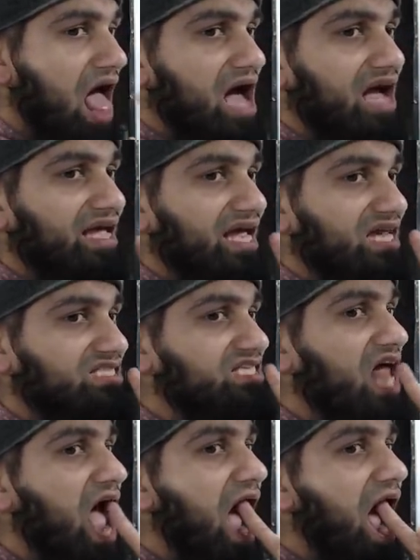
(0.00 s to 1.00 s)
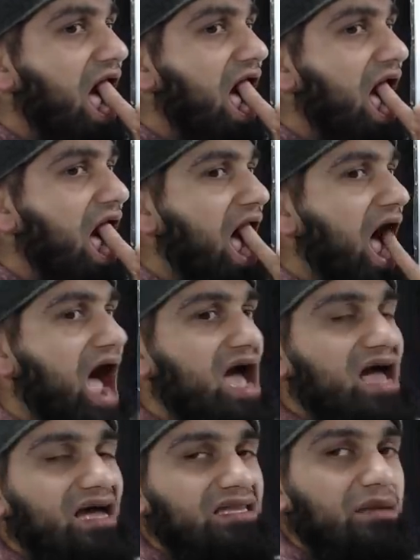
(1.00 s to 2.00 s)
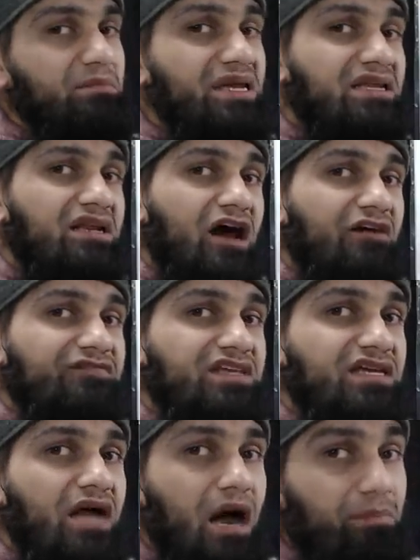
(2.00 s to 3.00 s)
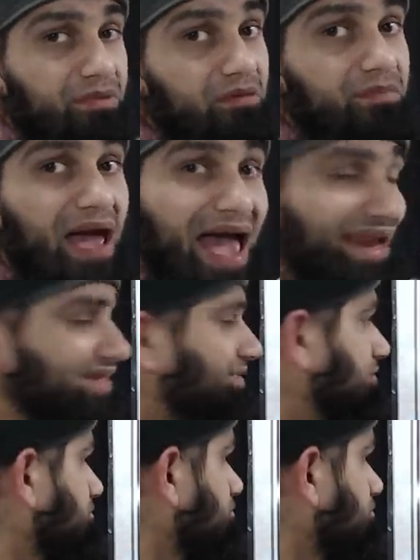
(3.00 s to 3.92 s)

against the middle of the upper palate.